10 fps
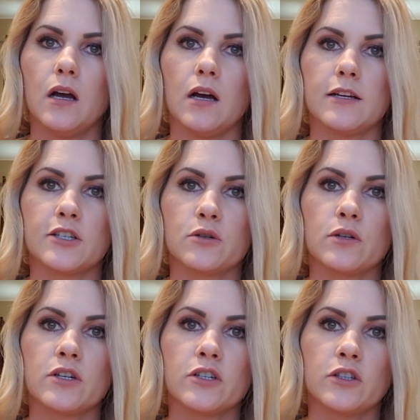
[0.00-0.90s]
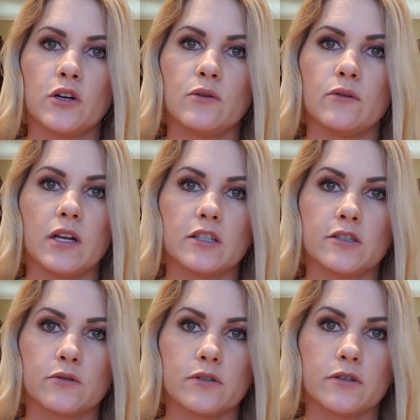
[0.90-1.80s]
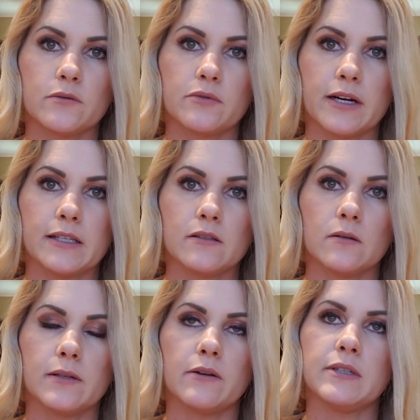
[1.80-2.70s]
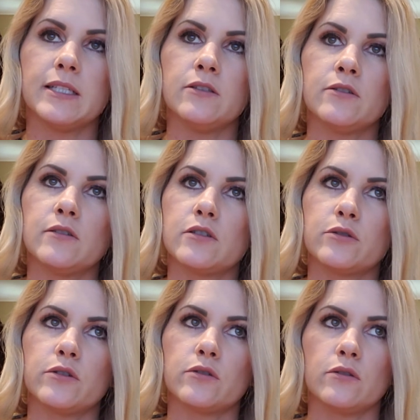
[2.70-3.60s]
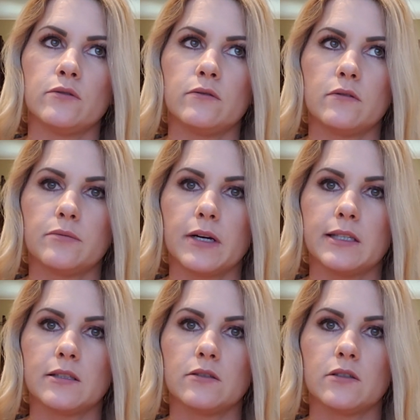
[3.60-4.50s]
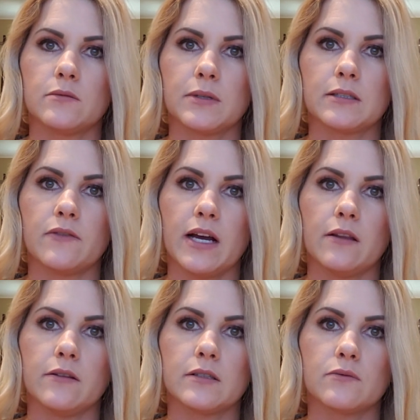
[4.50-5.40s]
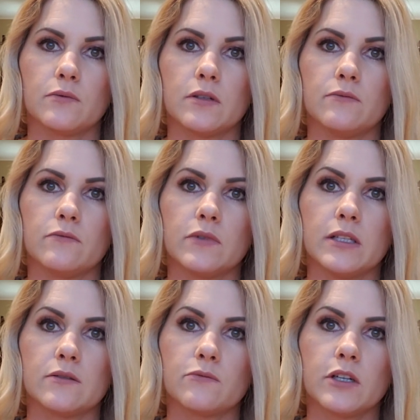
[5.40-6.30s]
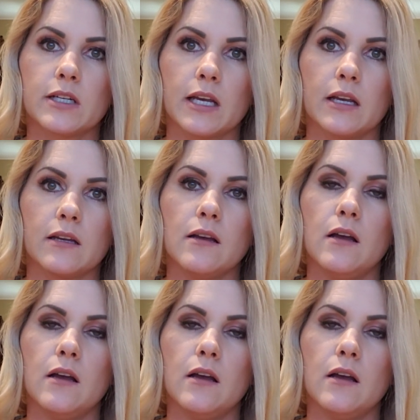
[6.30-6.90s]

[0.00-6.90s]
a shorter loan, a shorter appraisal. Now, we didn't do the shorter loan or appraisal just because of how this one is working.